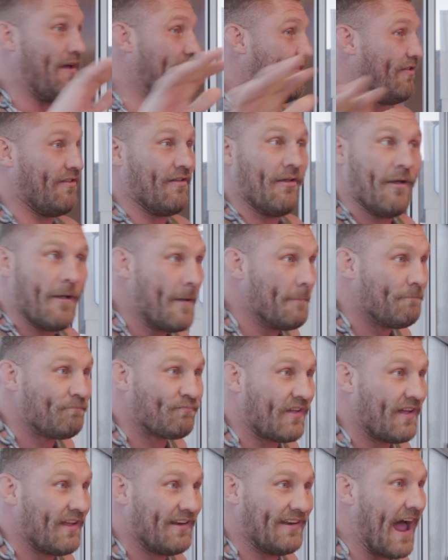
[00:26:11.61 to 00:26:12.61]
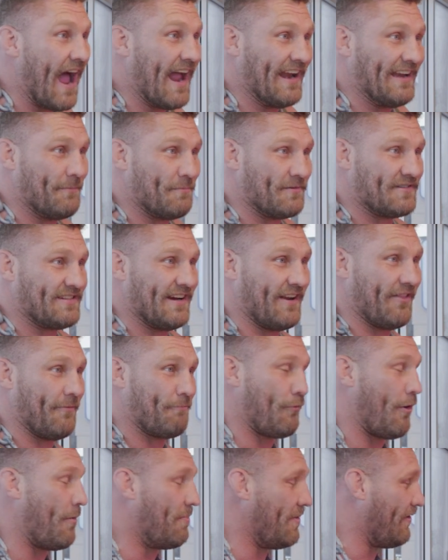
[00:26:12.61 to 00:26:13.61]
been 90% of
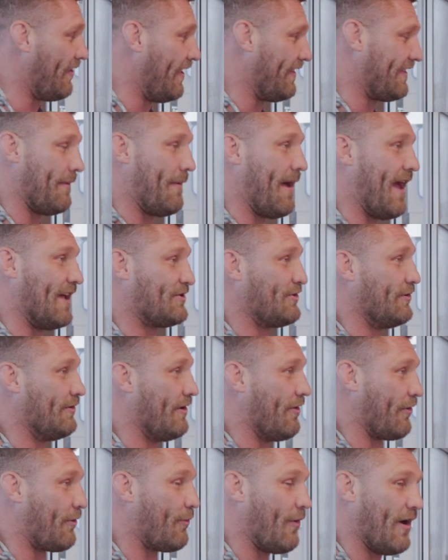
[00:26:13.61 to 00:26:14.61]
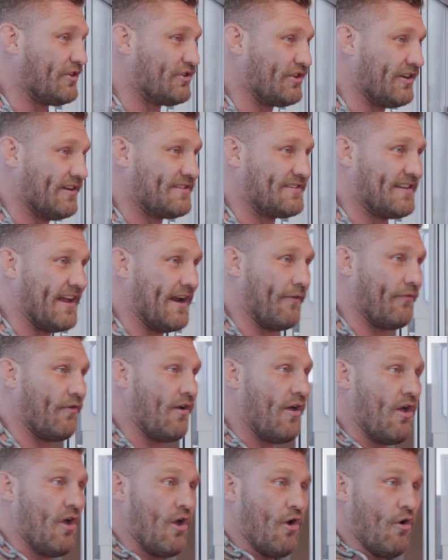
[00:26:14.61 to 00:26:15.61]
the promo. Let them ask you another question instead of
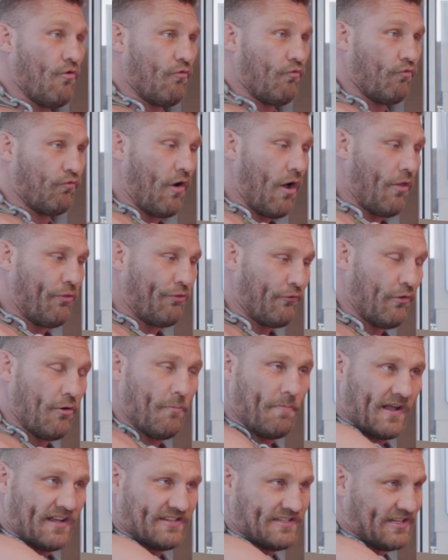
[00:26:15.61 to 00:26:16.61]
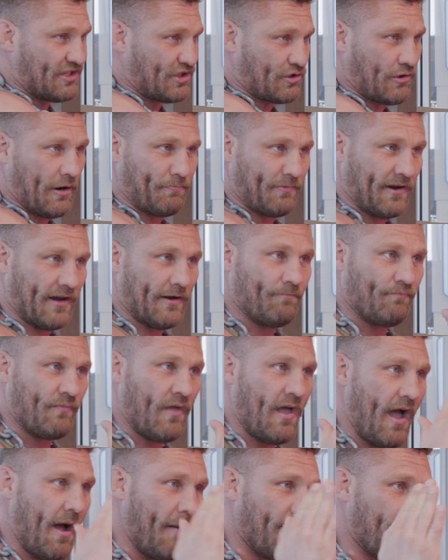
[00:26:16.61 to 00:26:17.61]
run through because it's scripted.
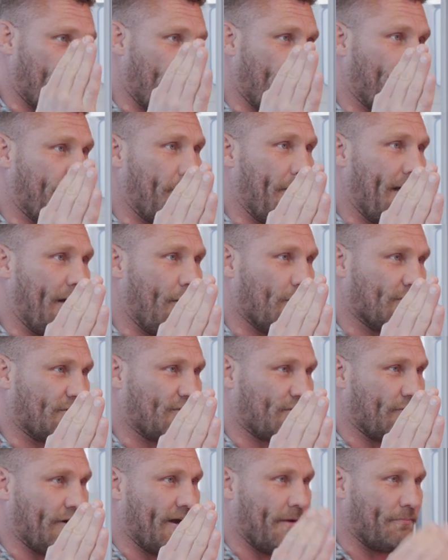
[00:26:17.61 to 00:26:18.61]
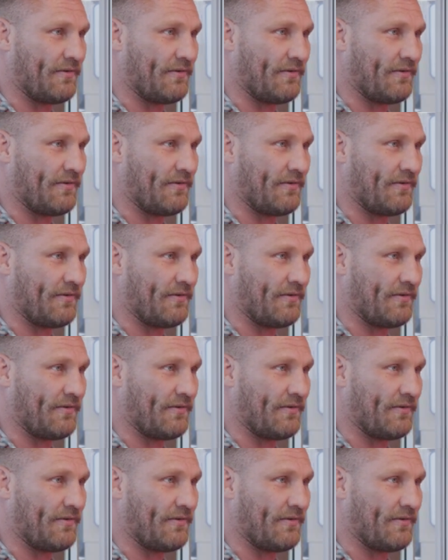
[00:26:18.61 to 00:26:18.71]
I'm going to run through my whole script.